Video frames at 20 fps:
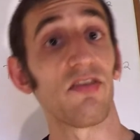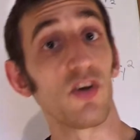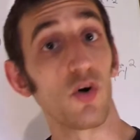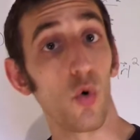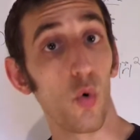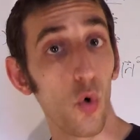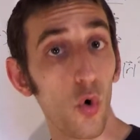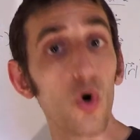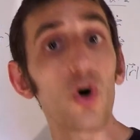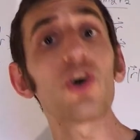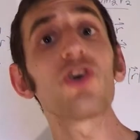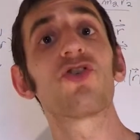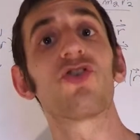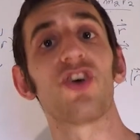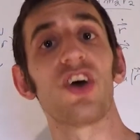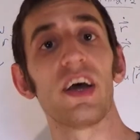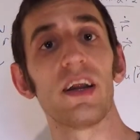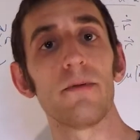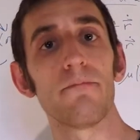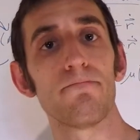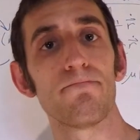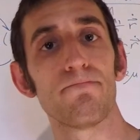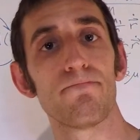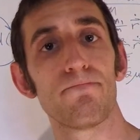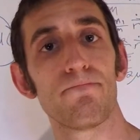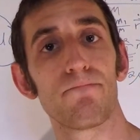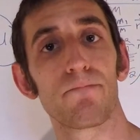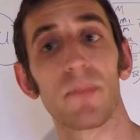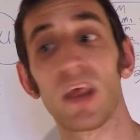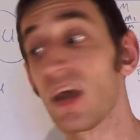the origin,
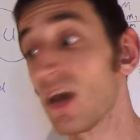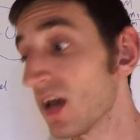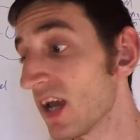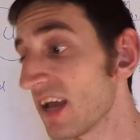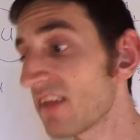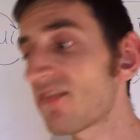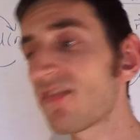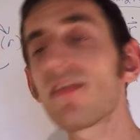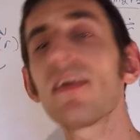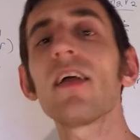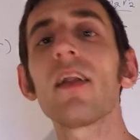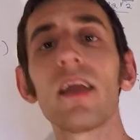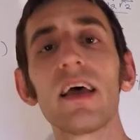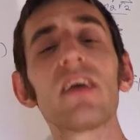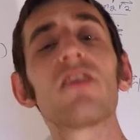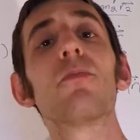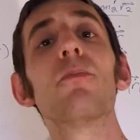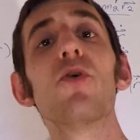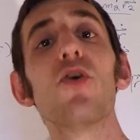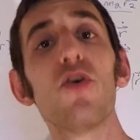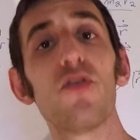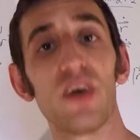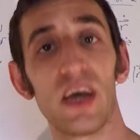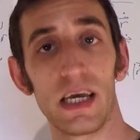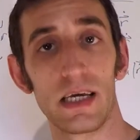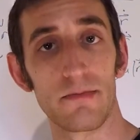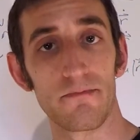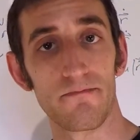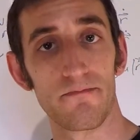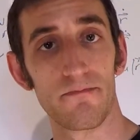it still is
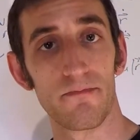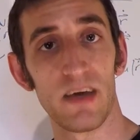moving.